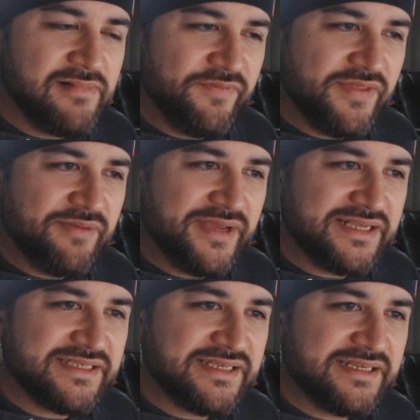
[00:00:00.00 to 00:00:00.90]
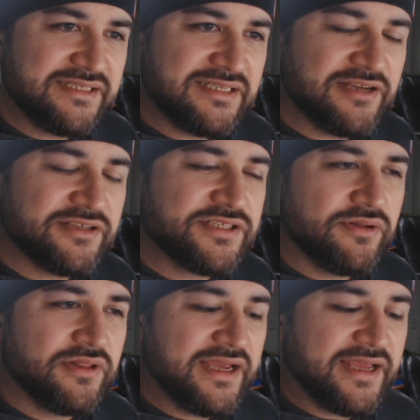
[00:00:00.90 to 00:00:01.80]
if that makes sense. I also
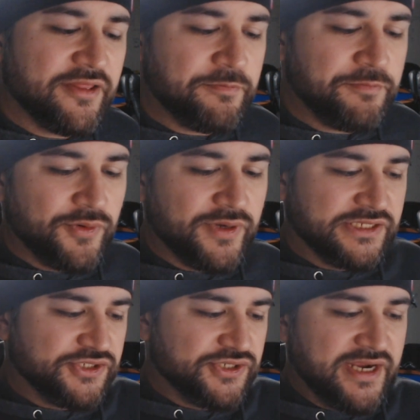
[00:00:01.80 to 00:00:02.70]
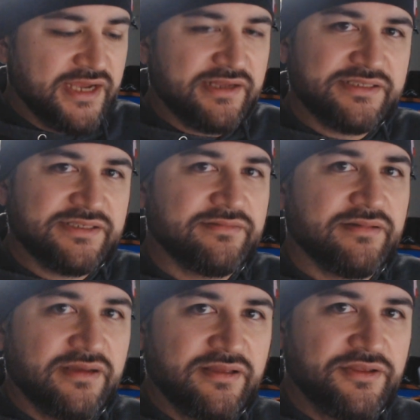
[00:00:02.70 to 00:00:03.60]
don't like how the point track,
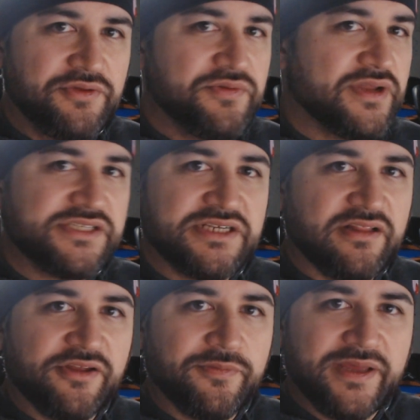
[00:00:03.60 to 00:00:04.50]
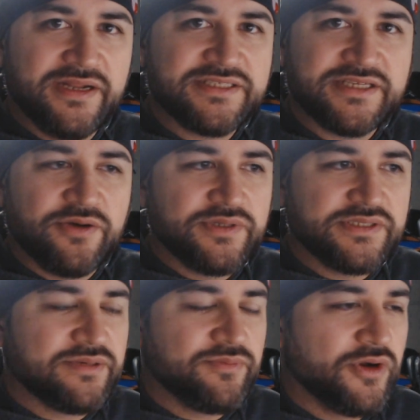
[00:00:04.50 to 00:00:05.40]
you nudge it a little bit, it's
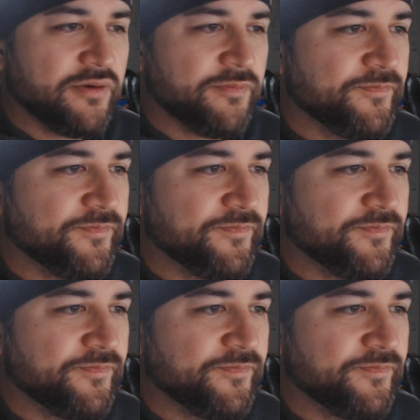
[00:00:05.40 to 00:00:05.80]
going somewhere.